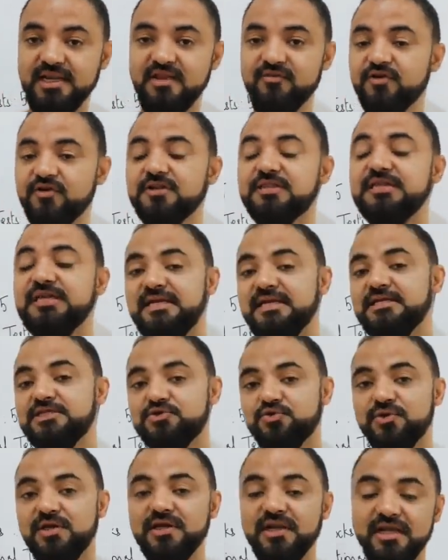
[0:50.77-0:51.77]
If you're a CTE
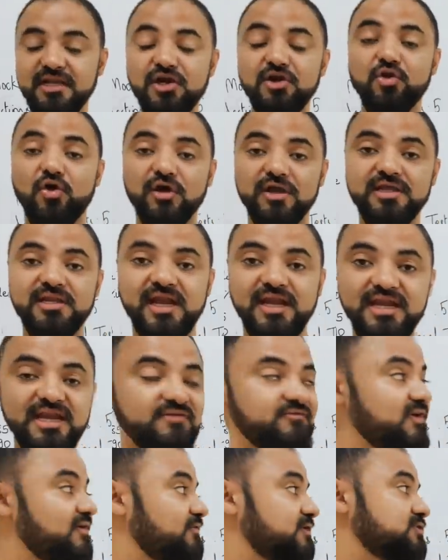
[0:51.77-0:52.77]
student, in your login
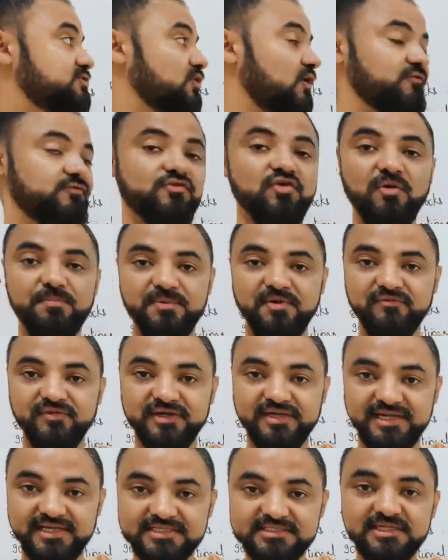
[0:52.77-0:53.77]
ID, we have a soft copy of
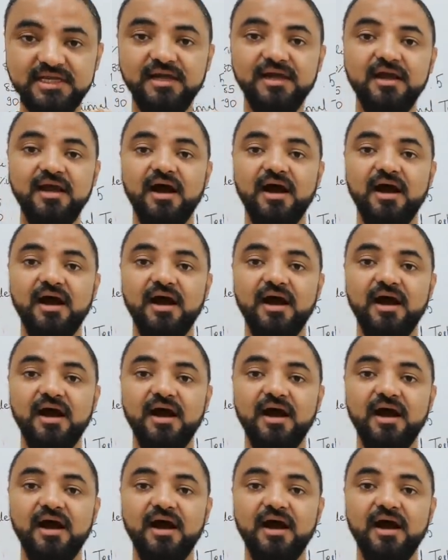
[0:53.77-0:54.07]
the test.